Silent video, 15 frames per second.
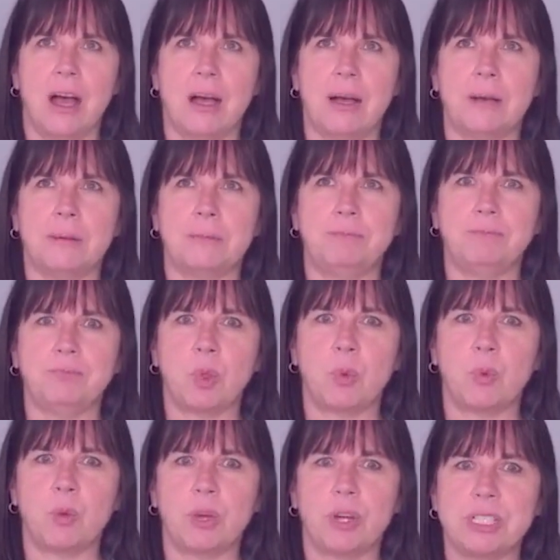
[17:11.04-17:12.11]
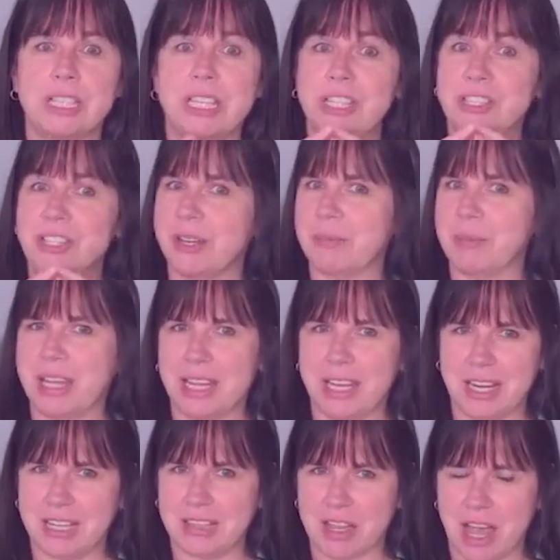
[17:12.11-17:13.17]
um, we're teaching
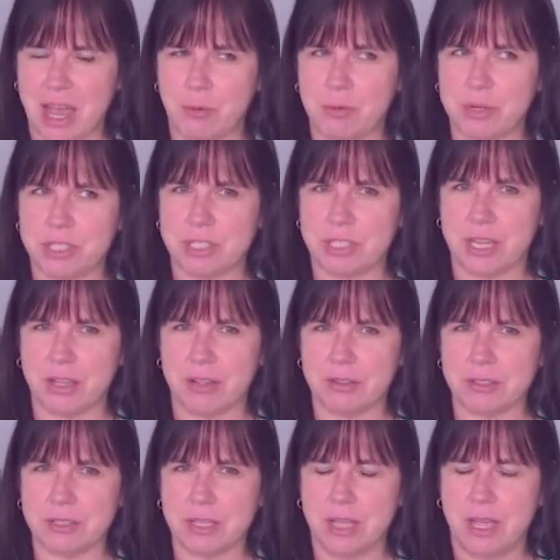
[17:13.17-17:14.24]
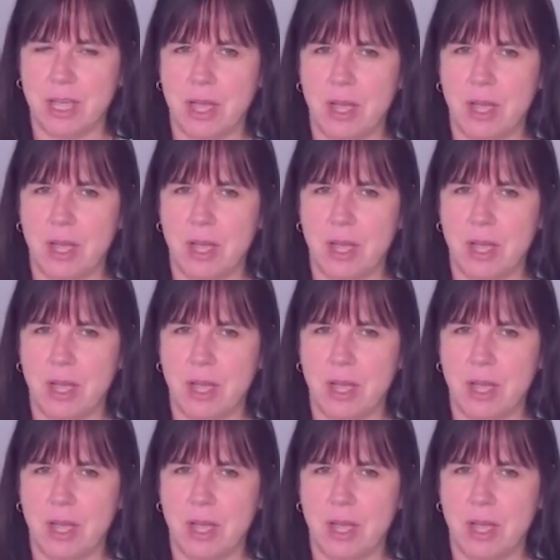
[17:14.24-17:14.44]
beginning language skills